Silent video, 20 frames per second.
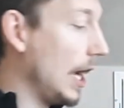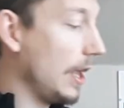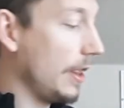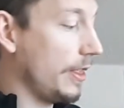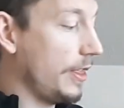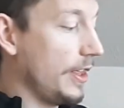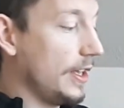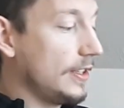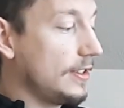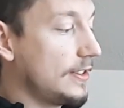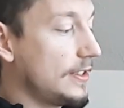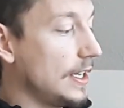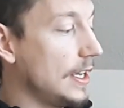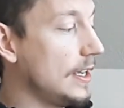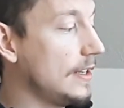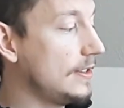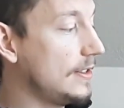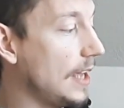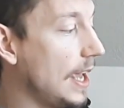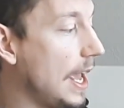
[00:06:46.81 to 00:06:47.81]
This
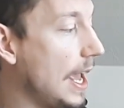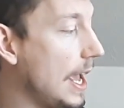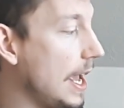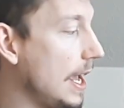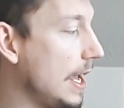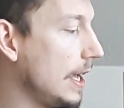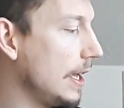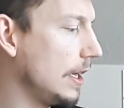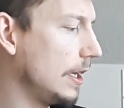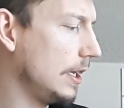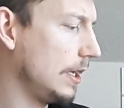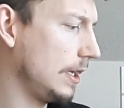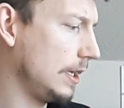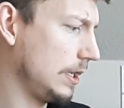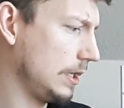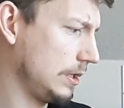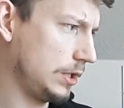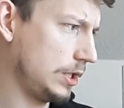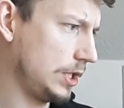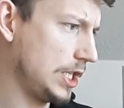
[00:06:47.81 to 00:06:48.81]
is a
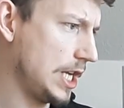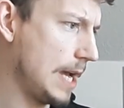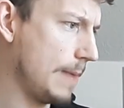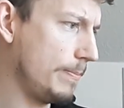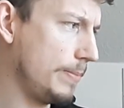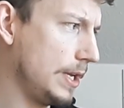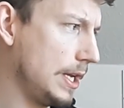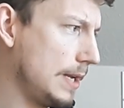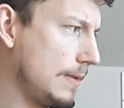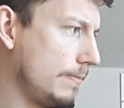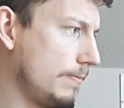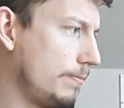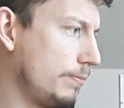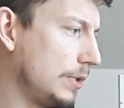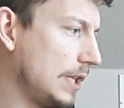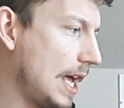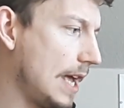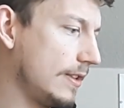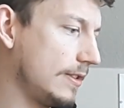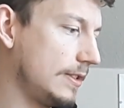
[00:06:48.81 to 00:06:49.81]
Champion
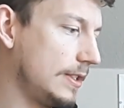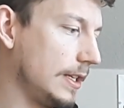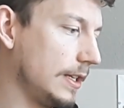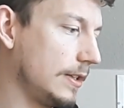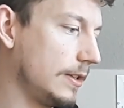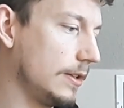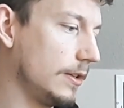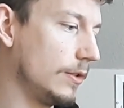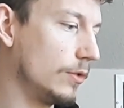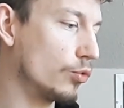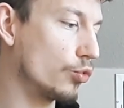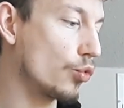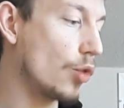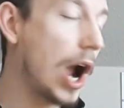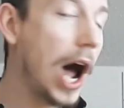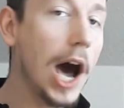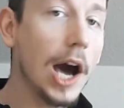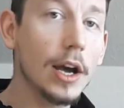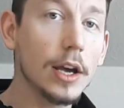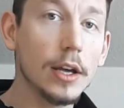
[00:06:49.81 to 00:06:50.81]
plastic
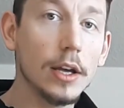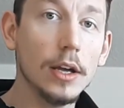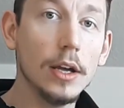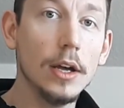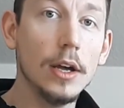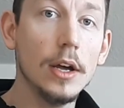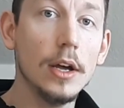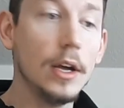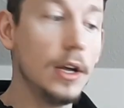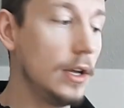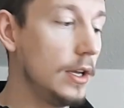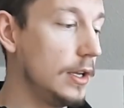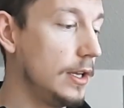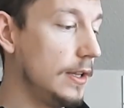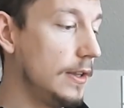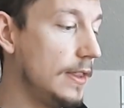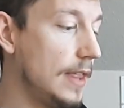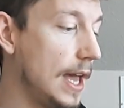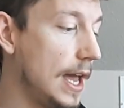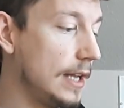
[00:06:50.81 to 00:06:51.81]
rock
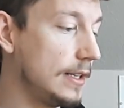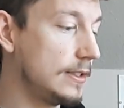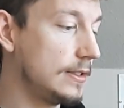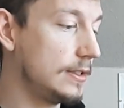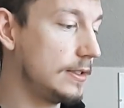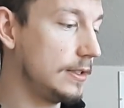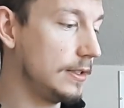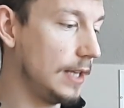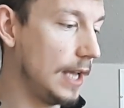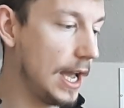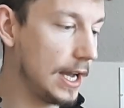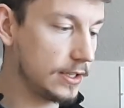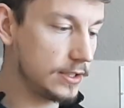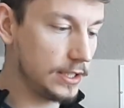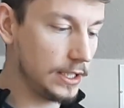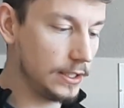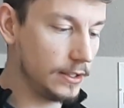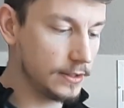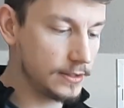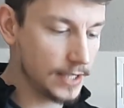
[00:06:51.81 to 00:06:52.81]
that
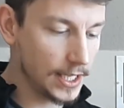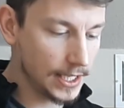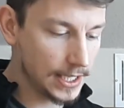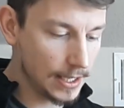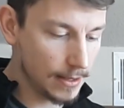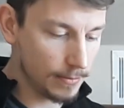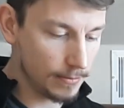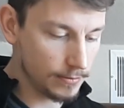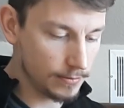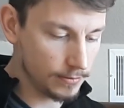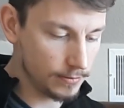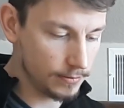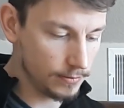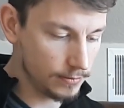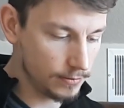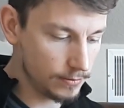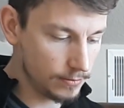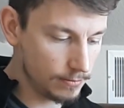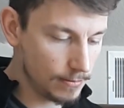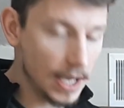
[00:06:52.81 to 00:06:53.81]
actually looks like it.
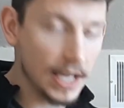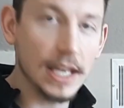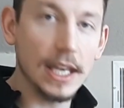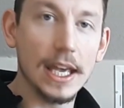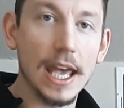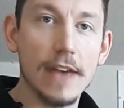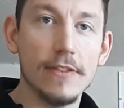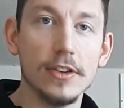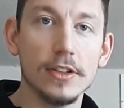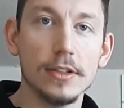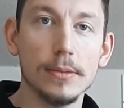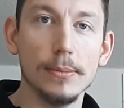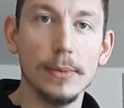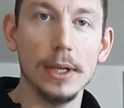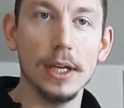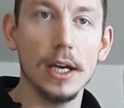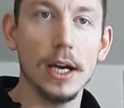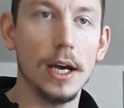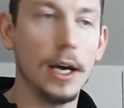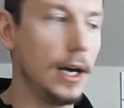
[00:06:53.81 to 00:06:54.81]
Micah gave it to
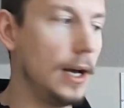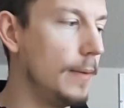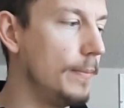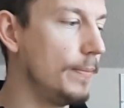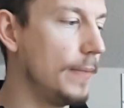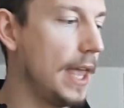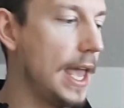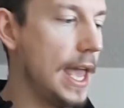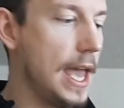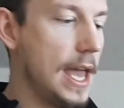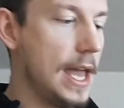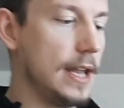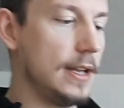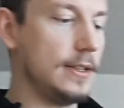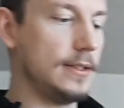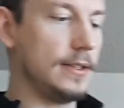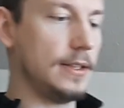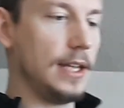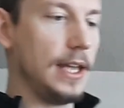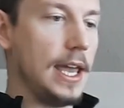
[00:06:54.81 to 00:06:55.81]
me,
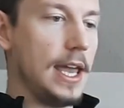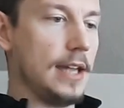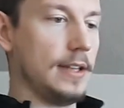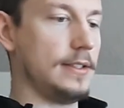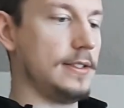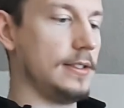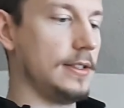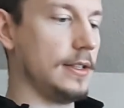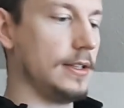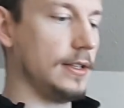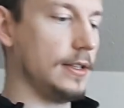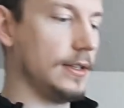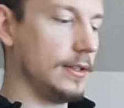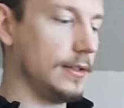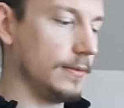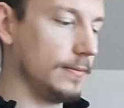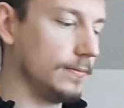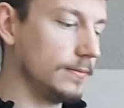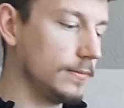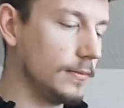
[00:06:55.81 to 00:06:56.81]
and it.
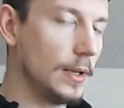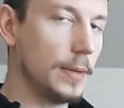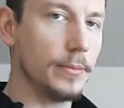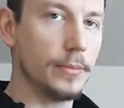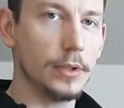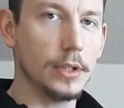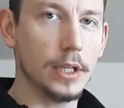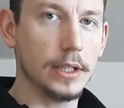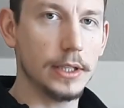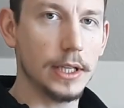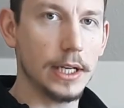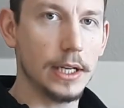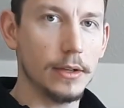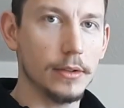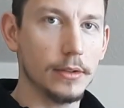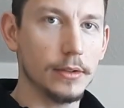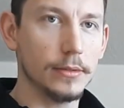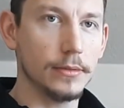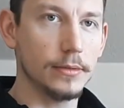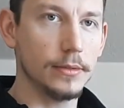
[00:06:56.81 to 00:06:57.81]
Cut that
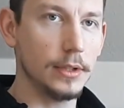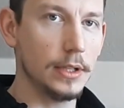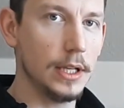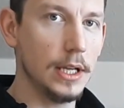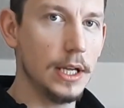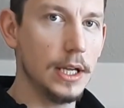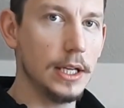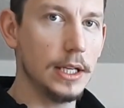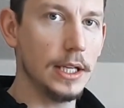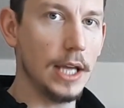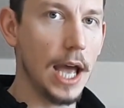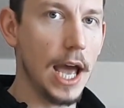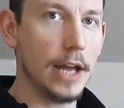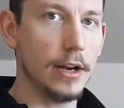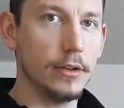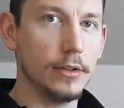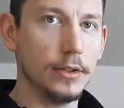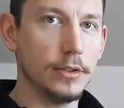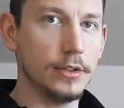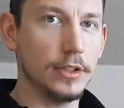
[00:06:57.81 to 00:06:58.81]
out. Yeah, I
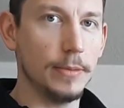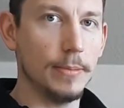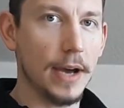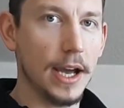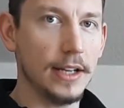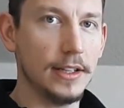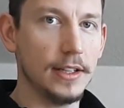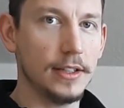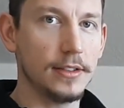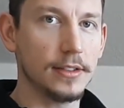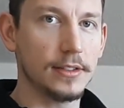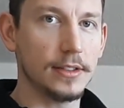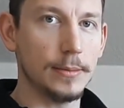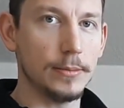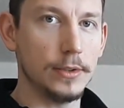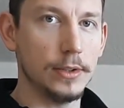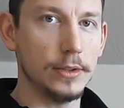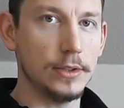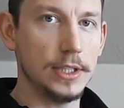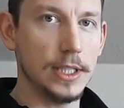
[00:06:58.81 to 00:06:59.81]
don't usually buy discs. I'm
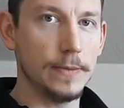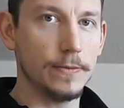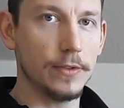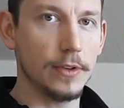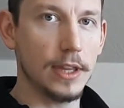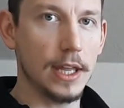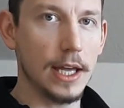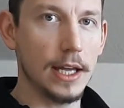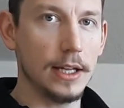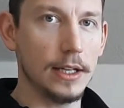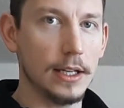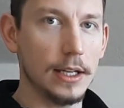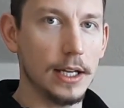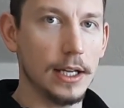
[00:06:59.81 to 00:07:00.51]
too cheap for that.